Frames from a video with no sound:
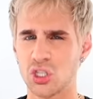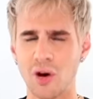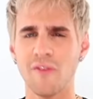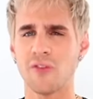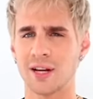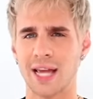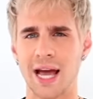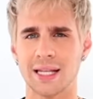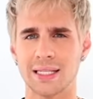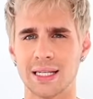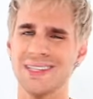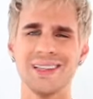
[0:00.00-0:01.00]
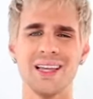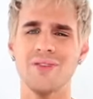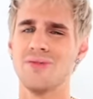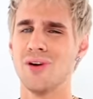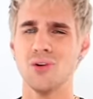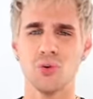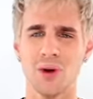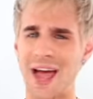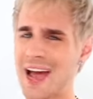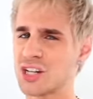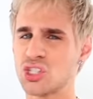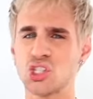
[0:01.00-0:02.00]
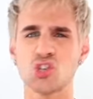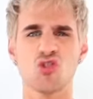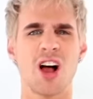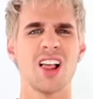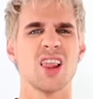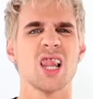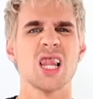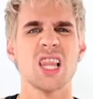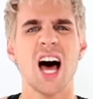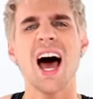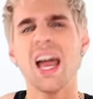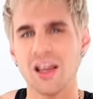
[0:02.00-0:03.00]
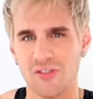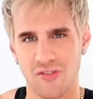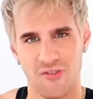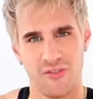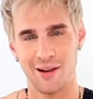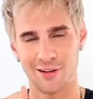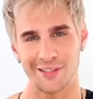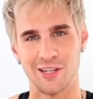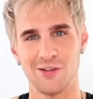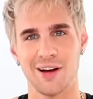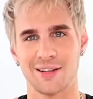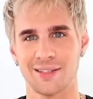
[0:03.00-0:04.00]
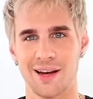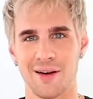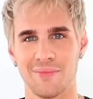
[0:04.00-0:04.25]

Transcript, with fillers: Don't forget to live your extra life. And I'll see you next time.